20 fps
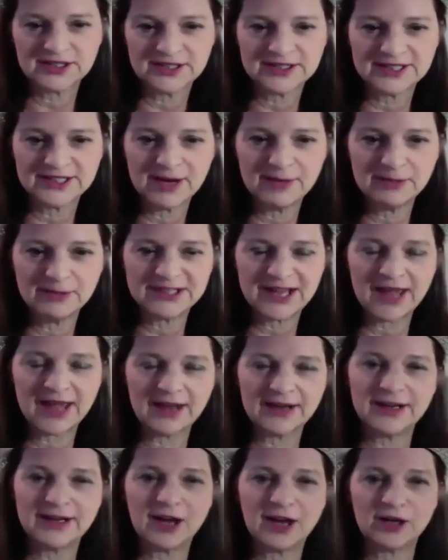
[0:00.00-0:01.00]
same as
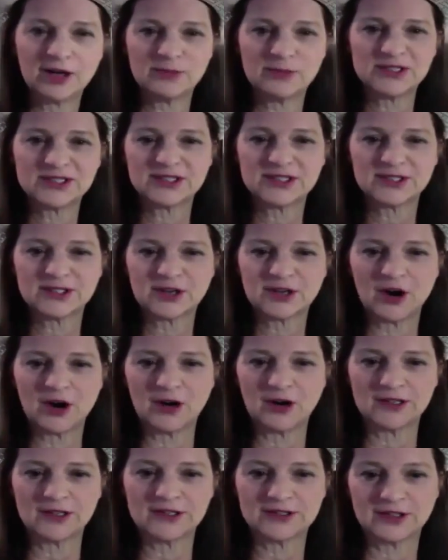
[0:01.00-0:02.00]
handing out a business
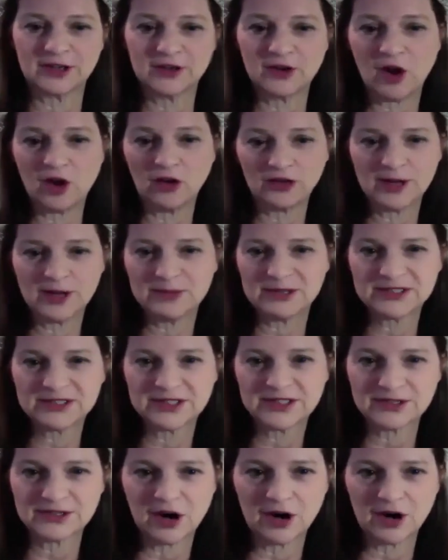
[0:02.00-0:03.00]
card. It's an online
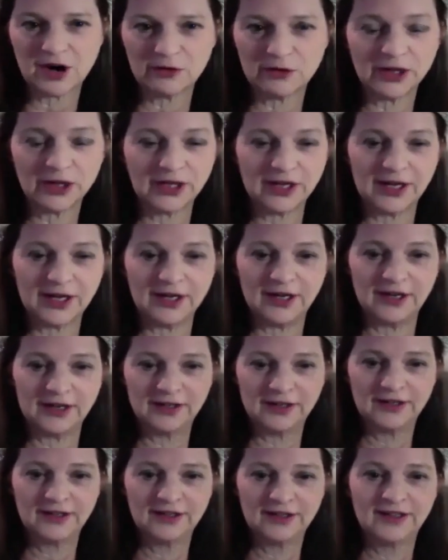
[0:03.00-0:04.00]
business card, really.
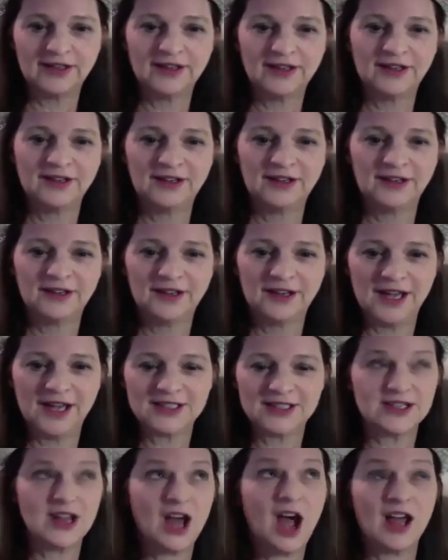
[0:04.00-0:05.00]
It's
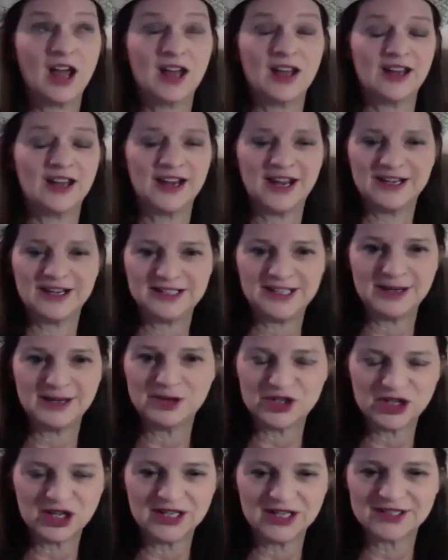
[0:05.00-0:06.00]
not an ATM machine.
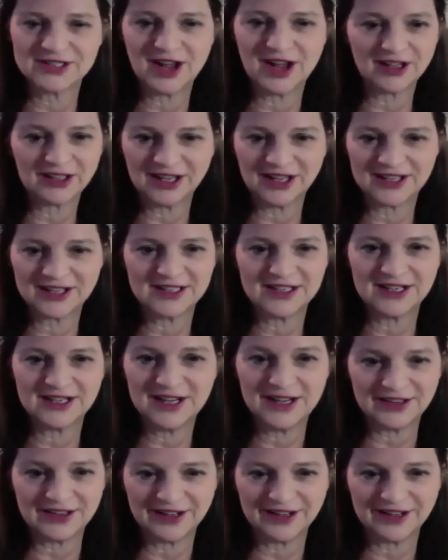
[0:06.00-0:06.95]
It's not collecting anything.